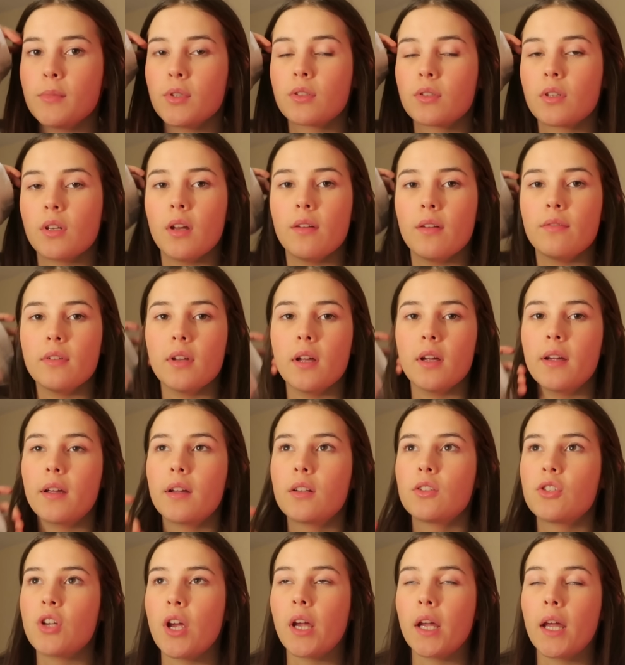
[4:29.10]
just gonna have
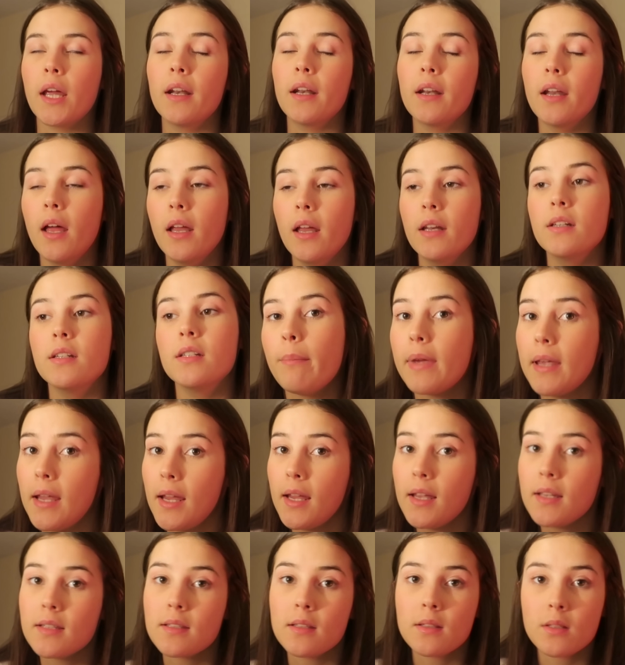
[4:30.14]
like chicken and
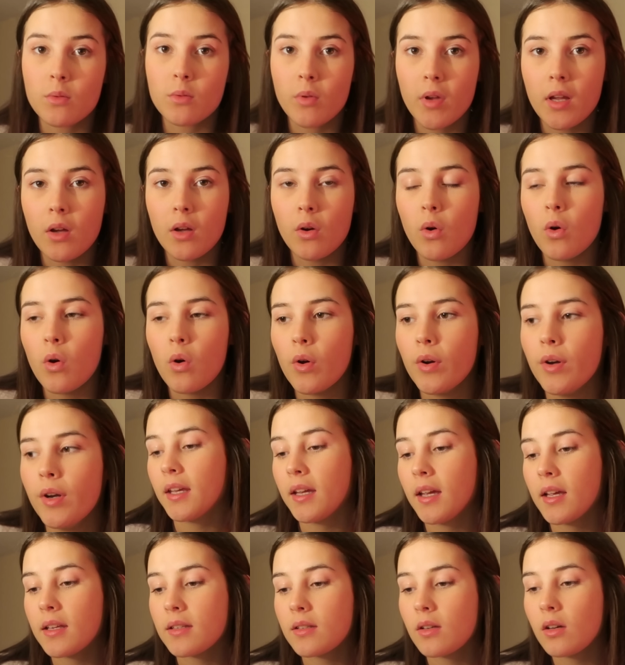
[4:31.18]
peas and sweet corn i
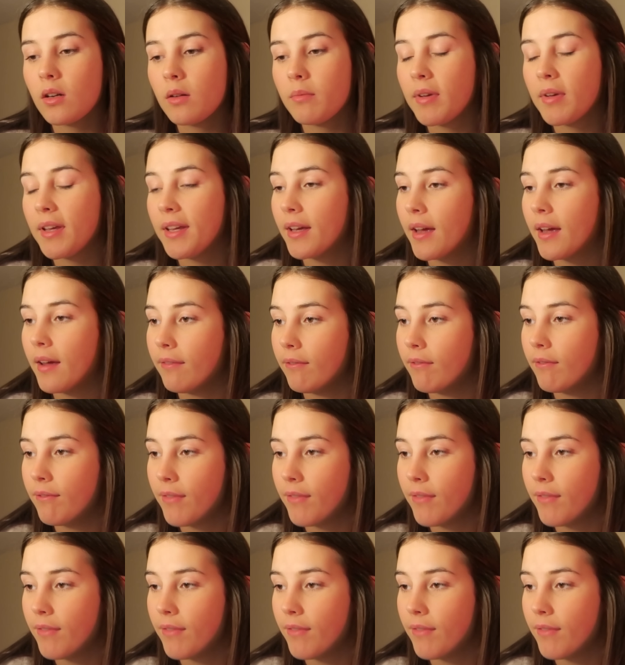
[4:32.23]
think it's gonna be a